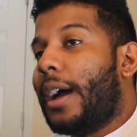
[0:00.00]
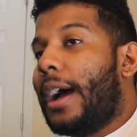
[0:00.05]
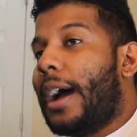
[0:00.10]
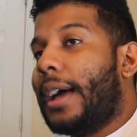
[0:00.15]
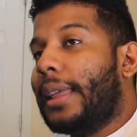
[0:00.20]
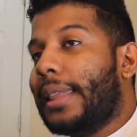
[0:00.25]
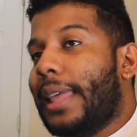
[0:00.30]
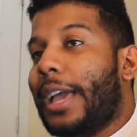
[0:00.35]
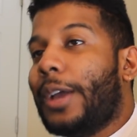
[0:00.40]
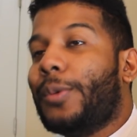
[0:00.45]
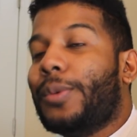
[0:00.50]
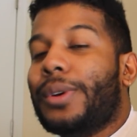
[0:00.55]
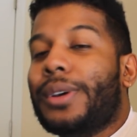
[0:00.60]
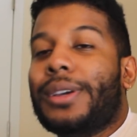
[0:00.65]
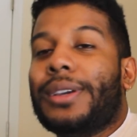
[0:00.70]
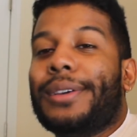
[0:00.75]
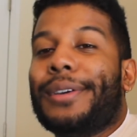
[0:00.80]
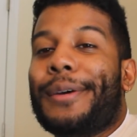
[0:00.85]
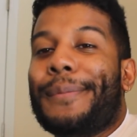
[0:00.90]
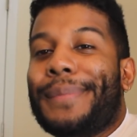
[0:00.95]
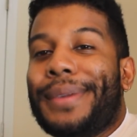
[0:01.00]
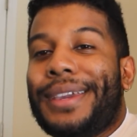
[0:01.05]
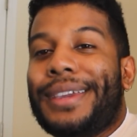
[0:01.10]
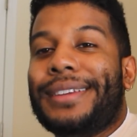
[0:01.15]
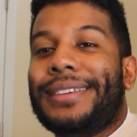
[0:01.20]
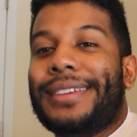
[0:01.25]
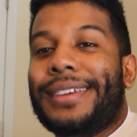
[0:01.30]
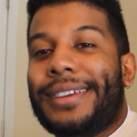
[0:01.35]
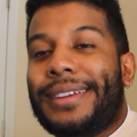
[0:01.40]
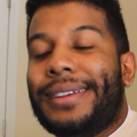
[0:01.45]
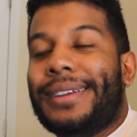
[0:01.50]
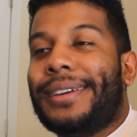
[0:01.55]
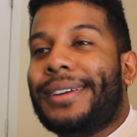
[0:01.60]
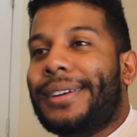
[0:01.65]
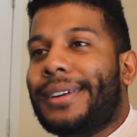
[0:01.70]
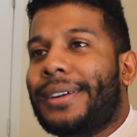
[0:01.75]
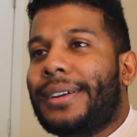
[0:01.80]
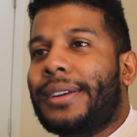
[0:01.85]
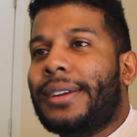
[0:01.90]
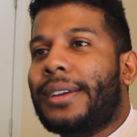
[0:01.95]
I like what Amine did
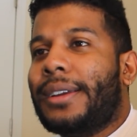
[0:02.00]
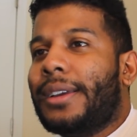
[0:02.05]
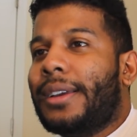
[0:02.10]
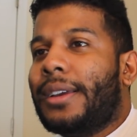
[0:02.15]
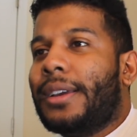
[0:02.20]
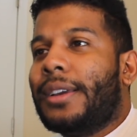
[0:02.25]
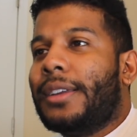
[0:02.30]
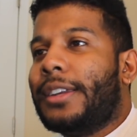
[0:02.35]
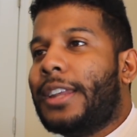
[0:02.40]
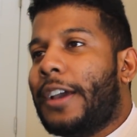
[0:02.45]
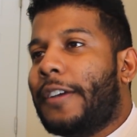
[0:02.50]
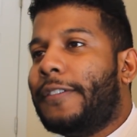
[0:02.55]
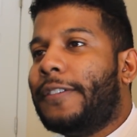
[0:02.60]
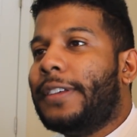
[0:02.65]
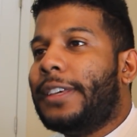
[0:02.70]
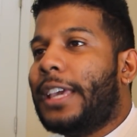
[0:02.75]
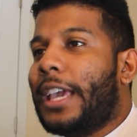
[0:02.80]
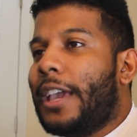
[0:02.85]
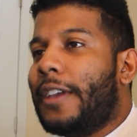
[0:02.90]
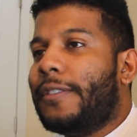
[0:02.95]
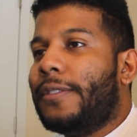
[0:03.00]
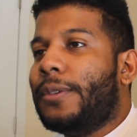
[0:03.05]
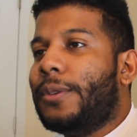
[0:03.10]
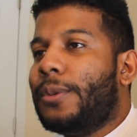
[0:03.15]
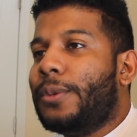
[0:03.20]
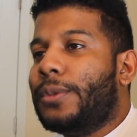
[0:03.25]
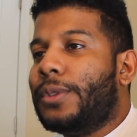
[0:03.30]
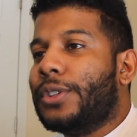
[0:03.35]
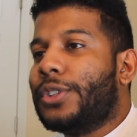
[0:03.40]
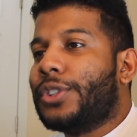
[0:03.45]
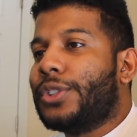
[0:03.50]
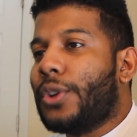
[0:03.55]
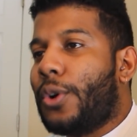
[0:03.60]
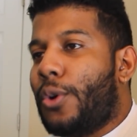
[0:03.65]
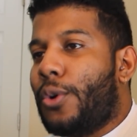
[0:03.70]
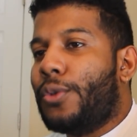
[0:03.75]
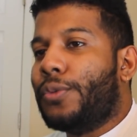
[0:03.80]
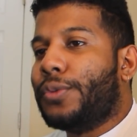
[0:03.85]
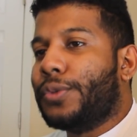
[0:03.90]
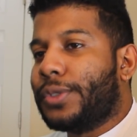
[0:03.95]
here. Definitely gave you the
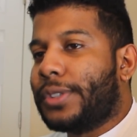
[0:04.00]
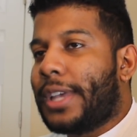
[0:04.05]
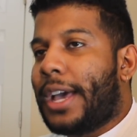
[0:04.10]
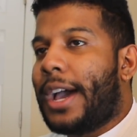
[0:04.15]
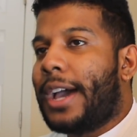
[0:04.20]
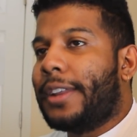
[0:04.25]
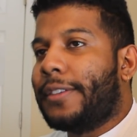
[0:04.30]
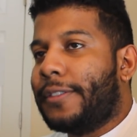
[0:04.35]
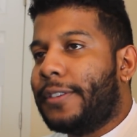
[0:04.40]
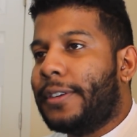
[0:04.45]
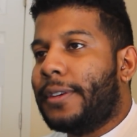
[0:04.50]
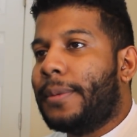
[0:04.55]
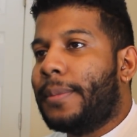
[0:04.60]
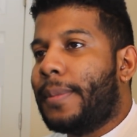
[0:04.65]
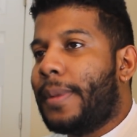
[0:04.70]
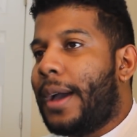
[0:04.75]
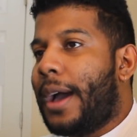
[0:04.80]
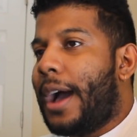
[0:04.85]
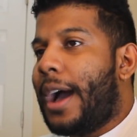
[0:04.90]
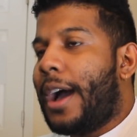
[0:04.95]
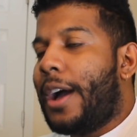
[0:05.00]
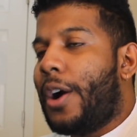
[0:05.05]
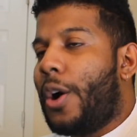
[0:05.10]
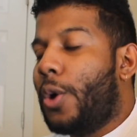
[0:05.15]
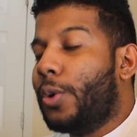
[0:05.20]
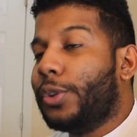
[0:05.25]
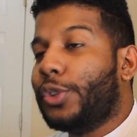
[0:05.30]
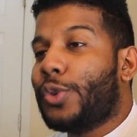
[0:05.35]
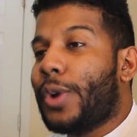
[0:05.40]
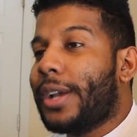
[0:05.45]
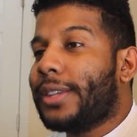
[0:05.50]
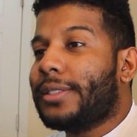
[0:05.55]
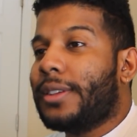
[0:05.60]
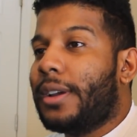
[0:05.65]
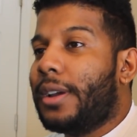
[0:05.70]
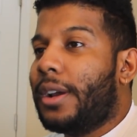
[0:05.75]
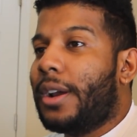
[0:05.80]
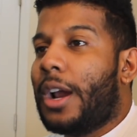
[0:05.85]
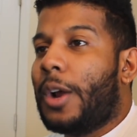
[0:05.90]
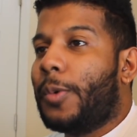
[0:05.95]
soulful side of him. Only tracks
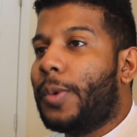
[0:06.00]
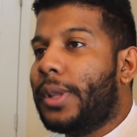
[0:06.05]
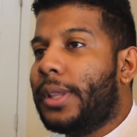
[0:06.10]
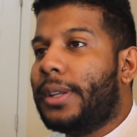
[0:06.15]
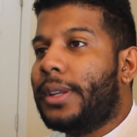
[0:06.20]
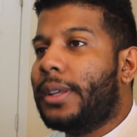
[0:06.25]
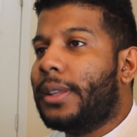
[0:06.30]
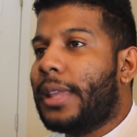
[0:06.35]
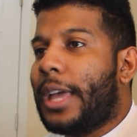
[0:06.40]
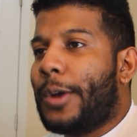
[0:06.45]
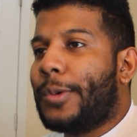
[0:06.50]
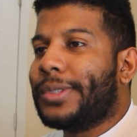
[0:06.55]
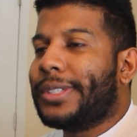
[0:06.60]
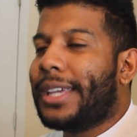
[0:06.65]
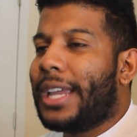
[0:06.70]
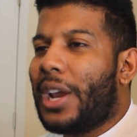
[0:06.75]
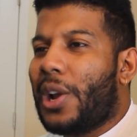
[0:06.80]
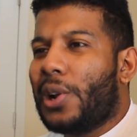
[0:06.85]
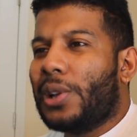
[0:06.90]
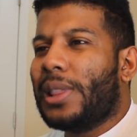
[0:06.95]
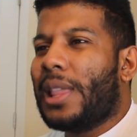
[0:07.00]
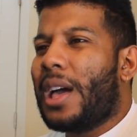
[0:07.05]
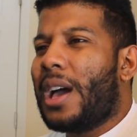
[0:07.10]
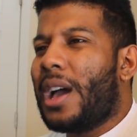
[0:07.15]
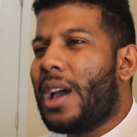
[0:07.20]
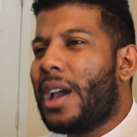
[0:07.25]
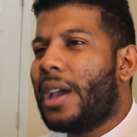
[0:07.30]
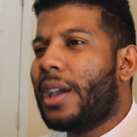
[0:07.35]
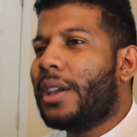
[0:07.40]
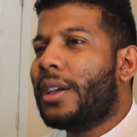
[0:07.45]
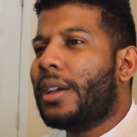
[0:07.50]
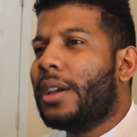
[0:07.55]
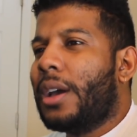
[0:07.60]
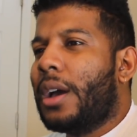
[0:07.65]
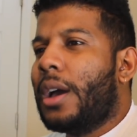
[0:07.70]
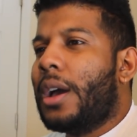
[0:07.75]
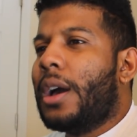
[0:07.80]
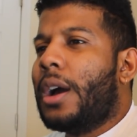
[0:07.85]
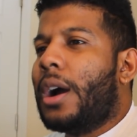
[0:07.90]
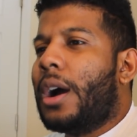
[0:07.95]
on here I really didn't like was Caroline,
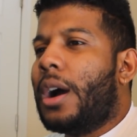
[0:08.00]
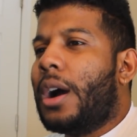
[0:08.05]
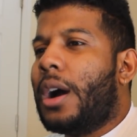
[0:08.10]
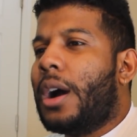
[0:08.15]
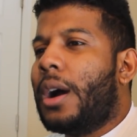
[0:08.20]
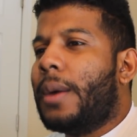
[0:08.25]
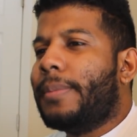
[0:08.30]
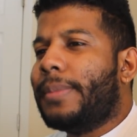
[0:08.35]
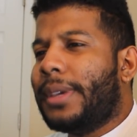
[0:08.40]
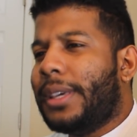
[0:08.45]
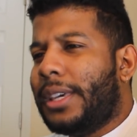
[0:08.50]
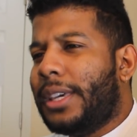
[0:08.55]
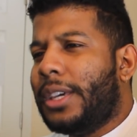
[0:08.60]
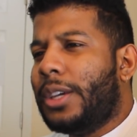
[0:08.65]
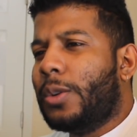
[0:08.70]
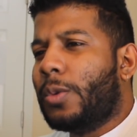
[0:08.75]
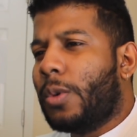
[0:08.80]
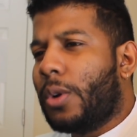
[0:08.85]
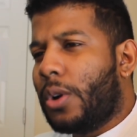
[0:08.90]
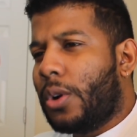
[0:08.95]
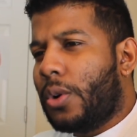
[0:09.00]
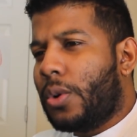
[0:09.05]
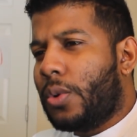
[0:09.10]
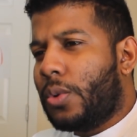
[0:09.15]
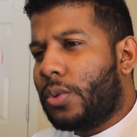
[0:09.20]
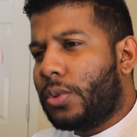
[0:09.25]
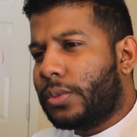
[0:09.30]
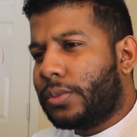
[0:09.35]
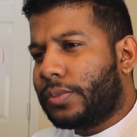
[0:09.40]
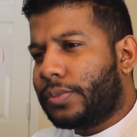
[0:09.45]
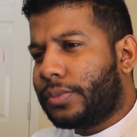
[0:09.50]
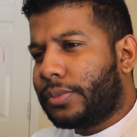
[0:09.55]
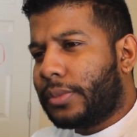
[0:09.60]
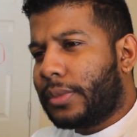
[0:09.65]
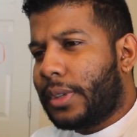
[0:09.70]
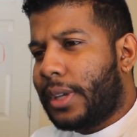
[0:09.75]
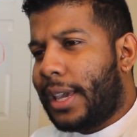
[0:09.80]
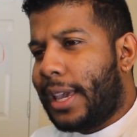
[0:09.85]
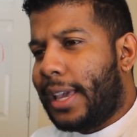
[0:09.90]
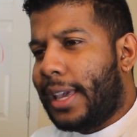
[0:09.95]
Hero,
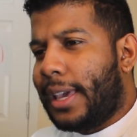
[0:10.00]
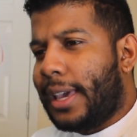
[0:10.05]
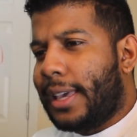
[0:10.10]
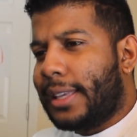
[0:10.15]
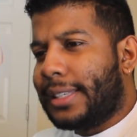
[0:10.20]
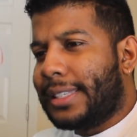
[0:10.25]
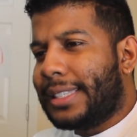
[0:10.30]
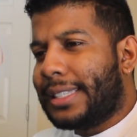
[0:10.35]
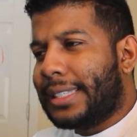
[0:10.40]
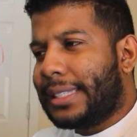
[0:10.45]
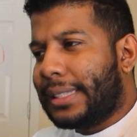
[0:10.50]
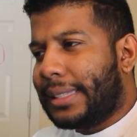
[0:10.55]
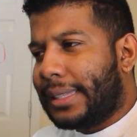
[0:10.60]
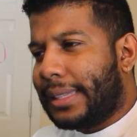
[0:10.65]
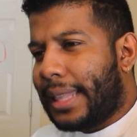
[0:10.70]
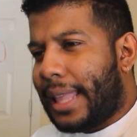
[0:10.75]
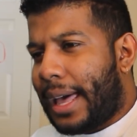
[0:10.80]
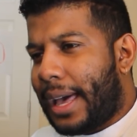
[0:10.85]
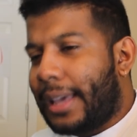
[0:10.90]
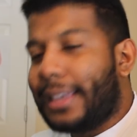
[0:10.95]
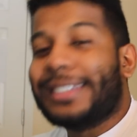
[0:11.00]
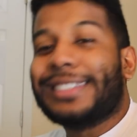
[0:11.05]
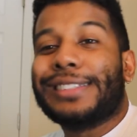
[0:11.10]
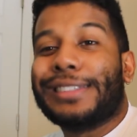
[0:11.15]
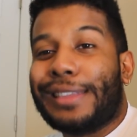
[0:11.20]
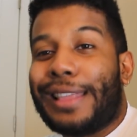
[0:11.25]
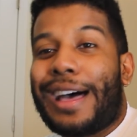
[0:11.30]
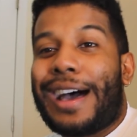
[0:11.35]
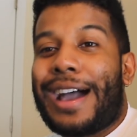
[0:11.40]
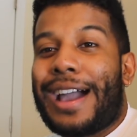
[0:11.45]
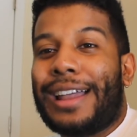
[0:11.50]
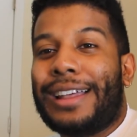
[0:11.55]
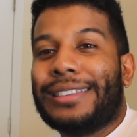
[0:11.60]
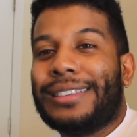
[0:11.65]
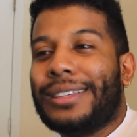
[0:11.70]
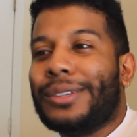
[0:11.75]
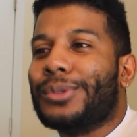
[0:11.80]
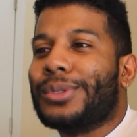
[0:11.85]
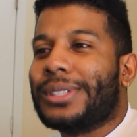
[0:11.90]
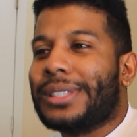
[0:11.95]
and Sly. I
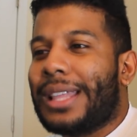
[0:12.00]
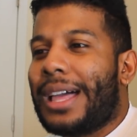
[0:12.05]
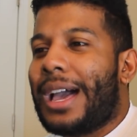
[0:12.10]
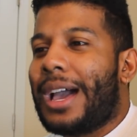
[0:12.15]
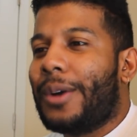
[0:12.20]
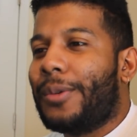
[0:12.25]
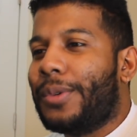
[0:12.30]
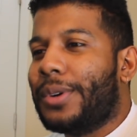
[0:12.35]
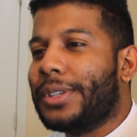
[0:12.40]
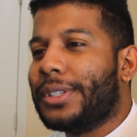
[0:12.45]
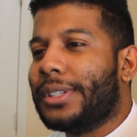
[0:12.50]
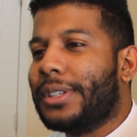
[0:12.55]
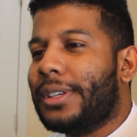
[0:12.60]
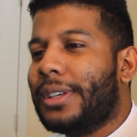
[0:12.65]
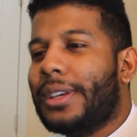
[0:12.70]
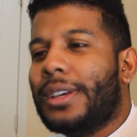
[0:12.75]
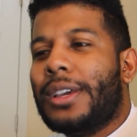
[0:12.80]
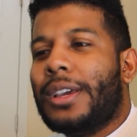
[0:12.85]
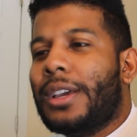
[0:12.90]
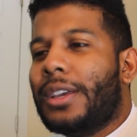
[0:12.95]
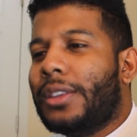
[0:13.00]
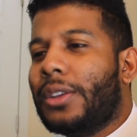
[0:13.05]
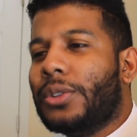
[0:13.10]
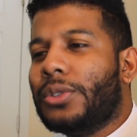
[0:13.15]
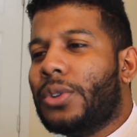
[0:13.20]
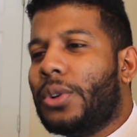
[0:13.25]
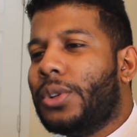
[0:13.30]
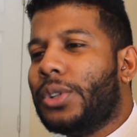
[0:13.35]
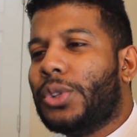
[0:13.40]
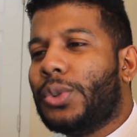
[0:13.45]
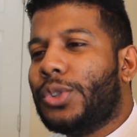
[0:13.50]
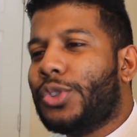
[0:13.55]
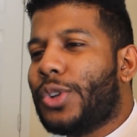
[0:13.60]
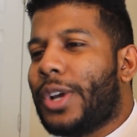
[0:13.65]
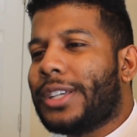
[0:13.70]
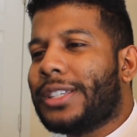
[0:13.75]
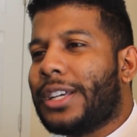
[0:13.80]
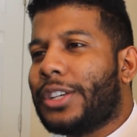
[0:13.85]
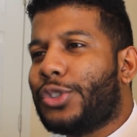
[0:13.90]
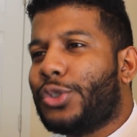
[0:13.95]
think it was Sly, was it? Those are only three
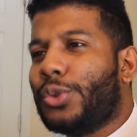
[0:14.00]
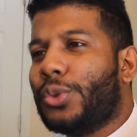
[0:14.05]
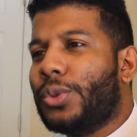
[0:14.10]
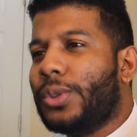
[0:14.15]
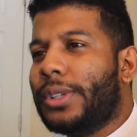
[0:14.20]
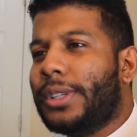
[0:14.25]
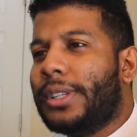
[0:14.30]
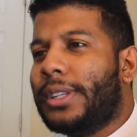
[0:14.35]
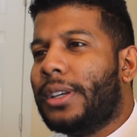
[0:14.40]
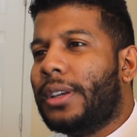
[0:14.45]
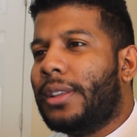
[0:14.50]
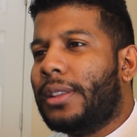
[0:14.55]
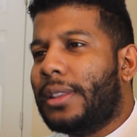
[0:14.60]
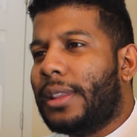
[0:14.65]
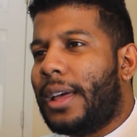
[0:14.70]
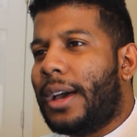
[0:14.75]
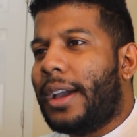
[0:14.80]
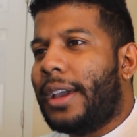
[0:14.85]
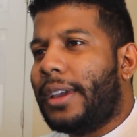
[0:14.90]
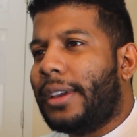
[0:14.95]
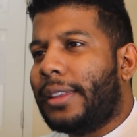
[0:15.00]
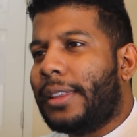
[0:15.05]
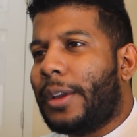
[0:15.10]
tracks I truly didn't like.